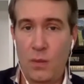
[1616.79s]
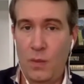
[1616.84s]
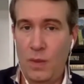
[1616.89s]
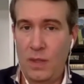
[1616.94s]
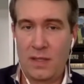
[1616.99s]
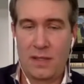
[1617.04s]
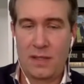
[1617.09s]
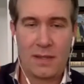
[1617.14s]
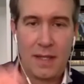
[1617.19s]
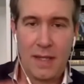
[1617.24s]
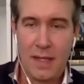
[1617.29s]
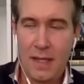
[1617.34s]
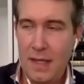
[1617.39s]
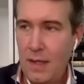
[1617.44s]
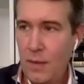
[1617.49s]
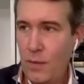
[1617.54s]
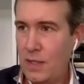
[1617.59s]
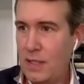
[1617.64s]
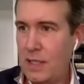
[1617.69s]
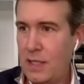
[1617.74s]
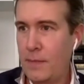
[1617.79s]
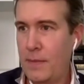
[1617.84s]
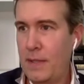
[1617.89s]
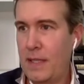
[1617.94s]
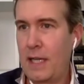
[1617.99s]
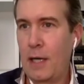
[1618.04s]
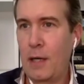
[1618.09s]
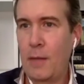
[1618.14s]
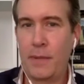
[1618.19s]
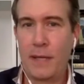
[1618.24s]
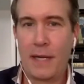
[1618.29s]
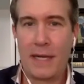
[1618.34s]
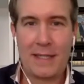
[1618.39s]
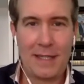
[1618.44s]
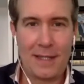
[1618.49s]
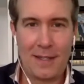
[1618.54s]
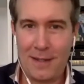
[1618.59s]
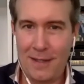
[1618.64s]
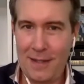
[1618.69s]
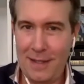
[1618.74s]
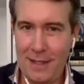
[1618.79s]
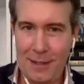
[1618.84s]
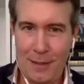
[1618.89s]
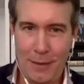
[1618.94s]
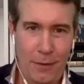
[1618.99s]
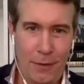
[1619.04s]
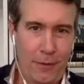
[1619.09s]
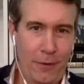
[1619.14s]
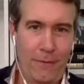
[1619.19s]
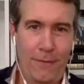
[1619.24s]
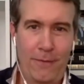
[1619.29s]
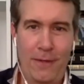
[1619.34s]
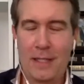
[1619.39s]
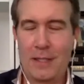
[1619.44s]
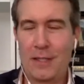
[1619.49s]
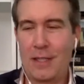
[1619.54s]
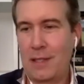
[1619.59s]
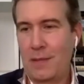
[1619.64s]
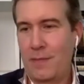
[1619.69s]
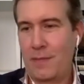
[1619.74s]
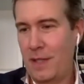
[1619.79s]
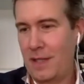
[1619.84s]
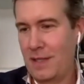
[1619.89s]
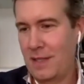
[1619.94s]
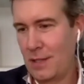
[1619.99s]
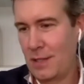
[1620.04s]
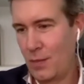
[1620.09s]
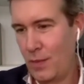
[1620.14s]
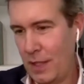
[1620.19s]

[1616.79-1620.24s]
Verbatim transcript: We just helped a chiropractic clinic go through the franchise process.